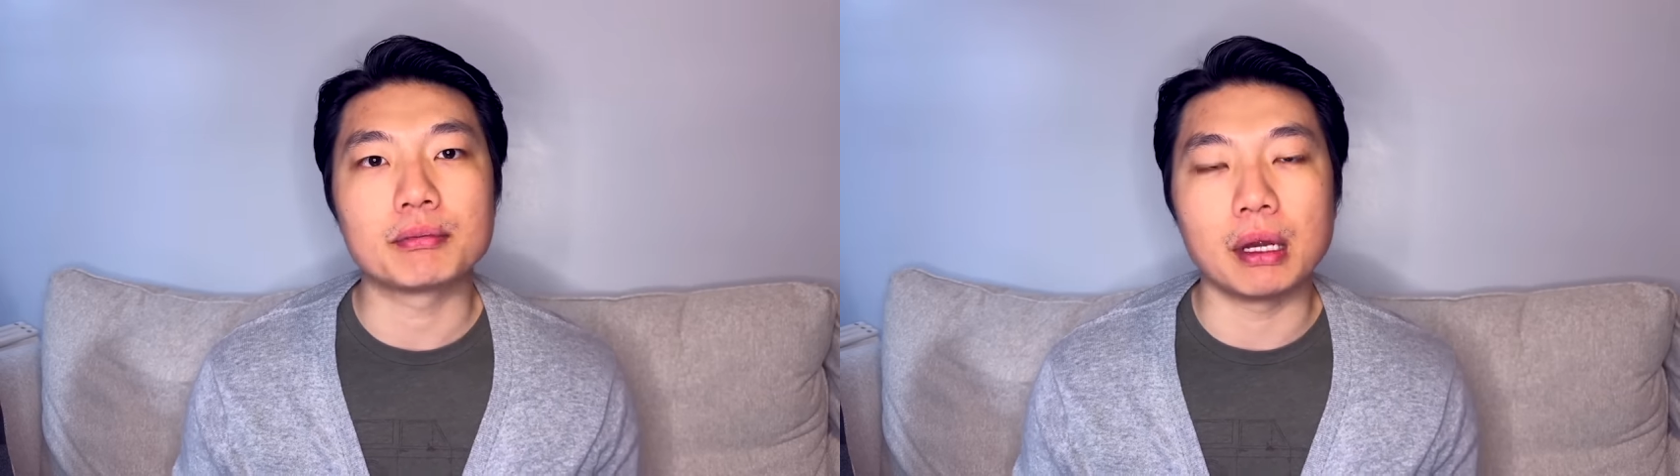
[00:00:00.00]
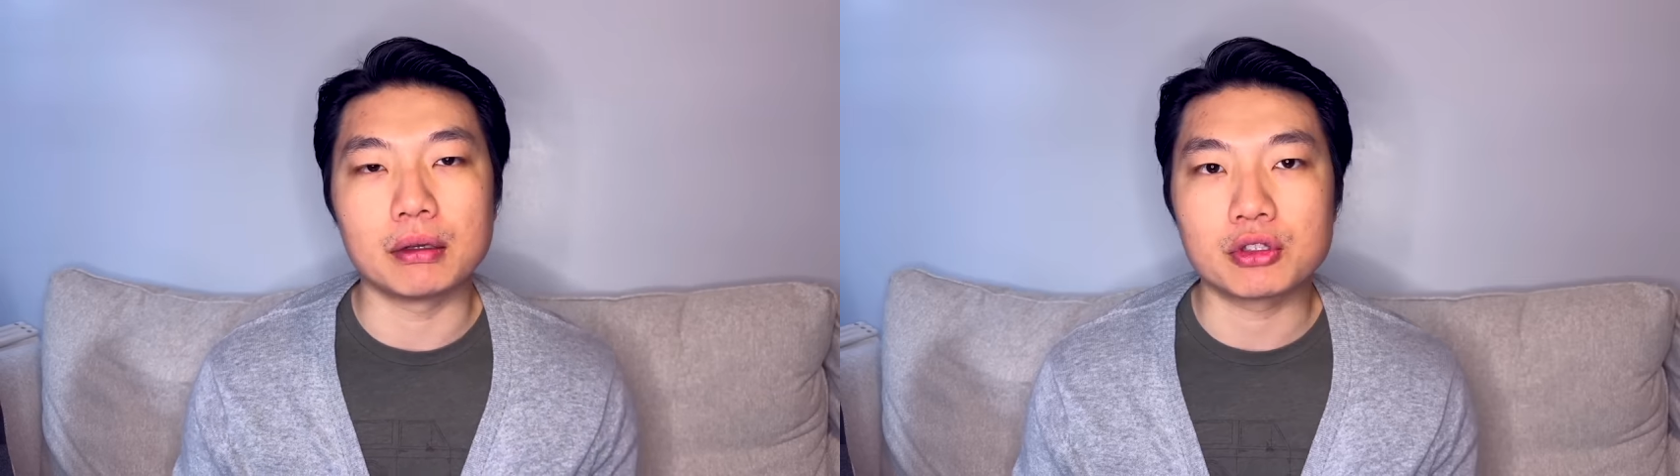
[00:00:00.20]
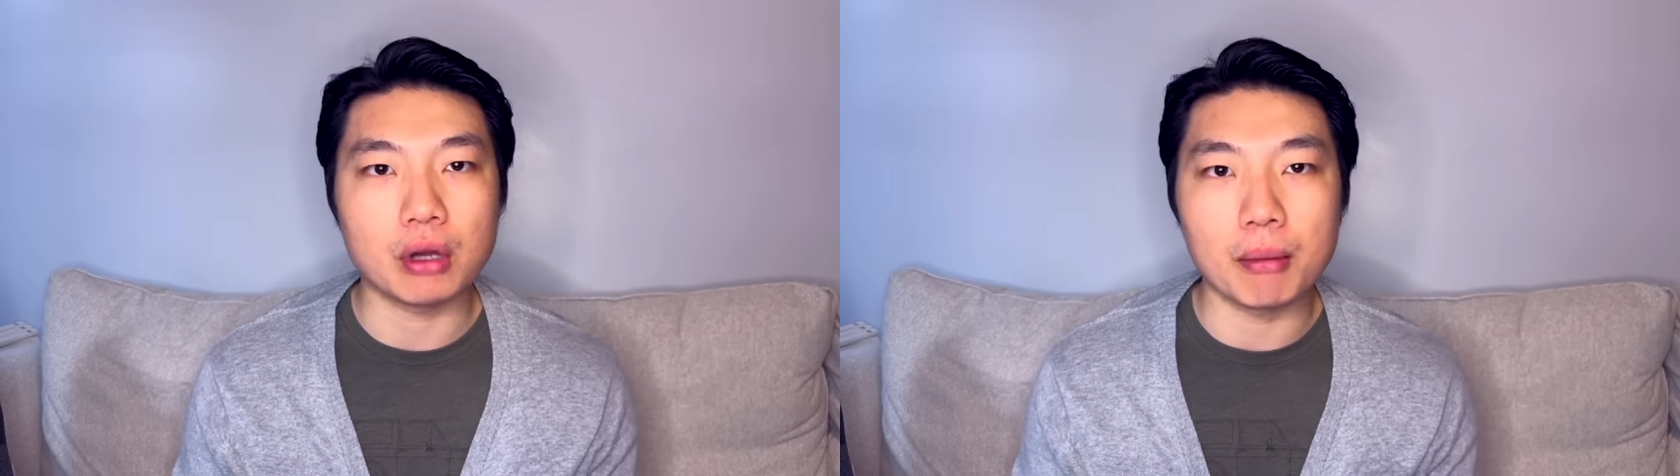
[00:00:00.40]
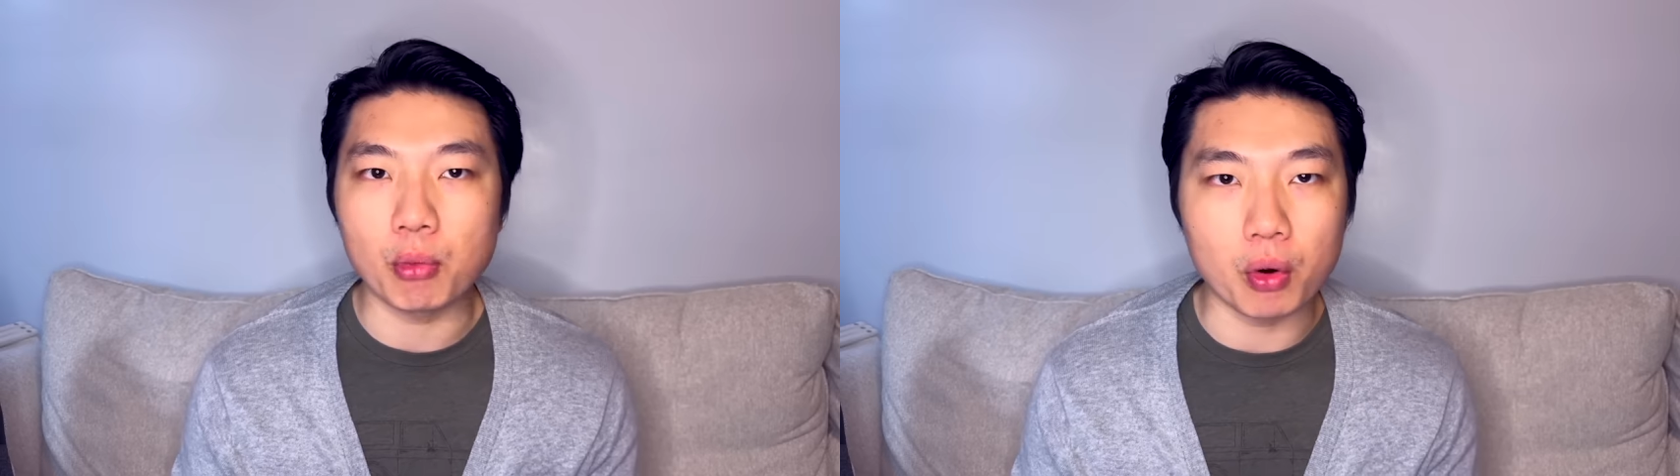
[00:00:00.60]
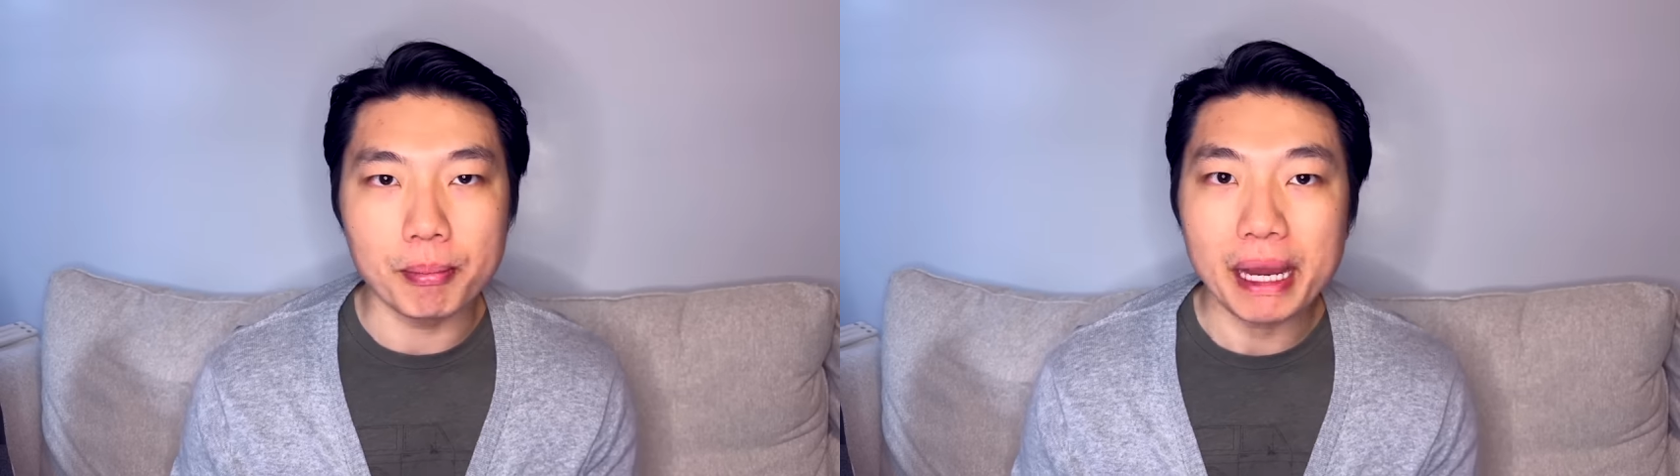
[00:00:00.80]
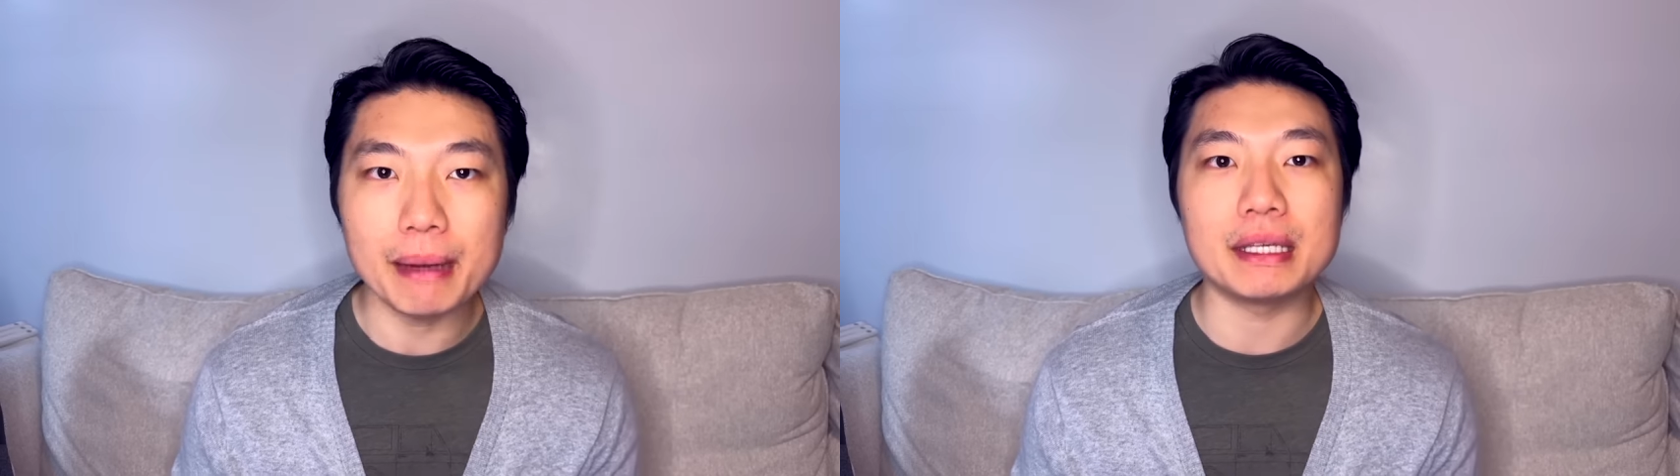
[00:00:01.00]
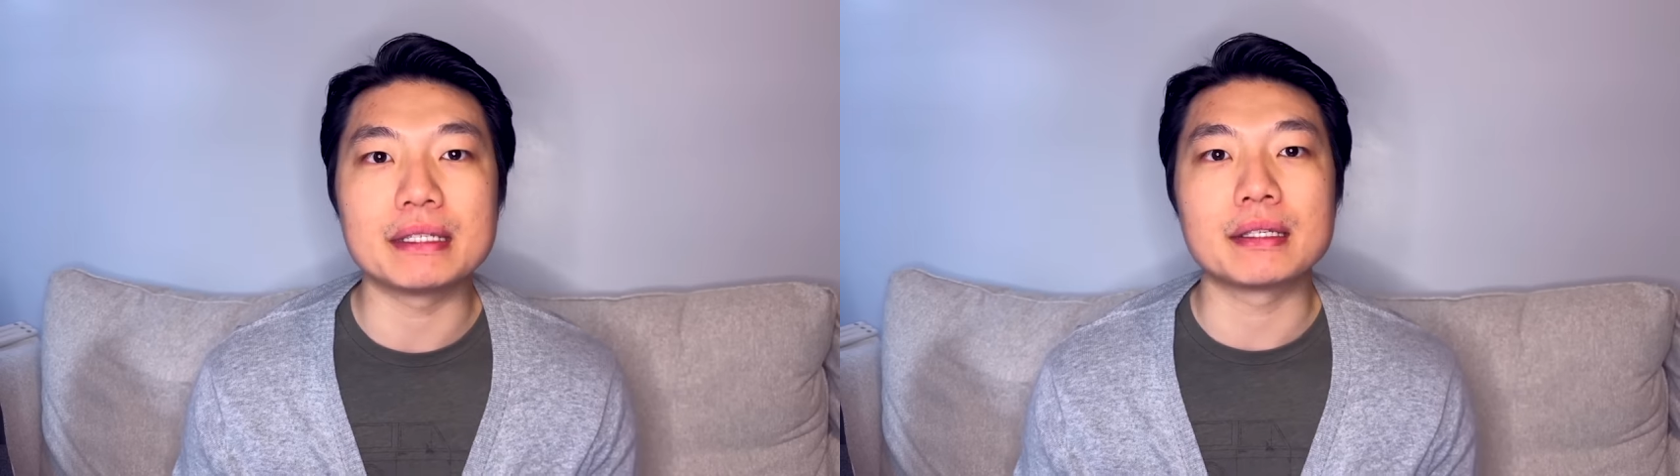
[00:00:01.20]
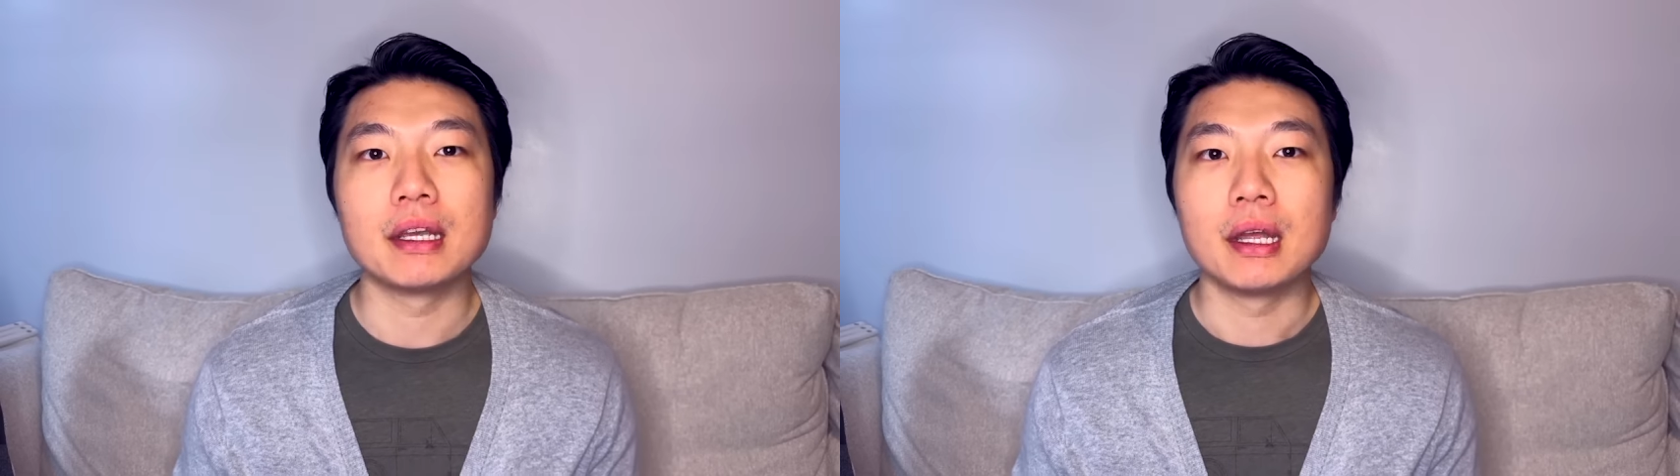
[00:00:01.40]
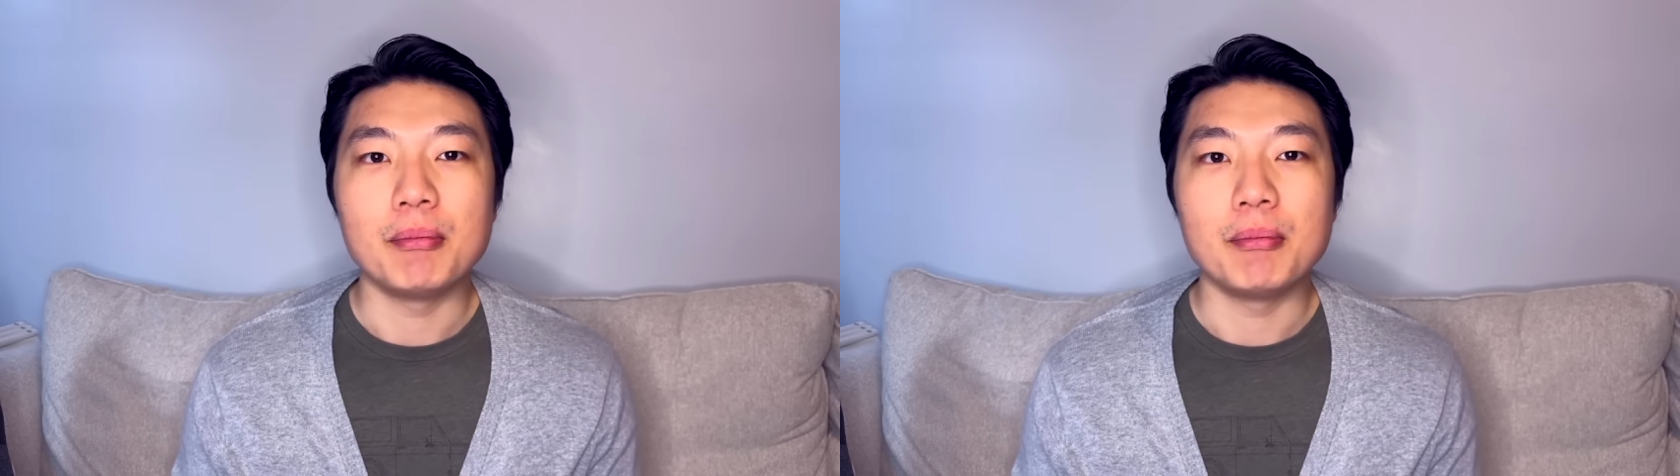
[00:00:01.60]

uh, unborn babies,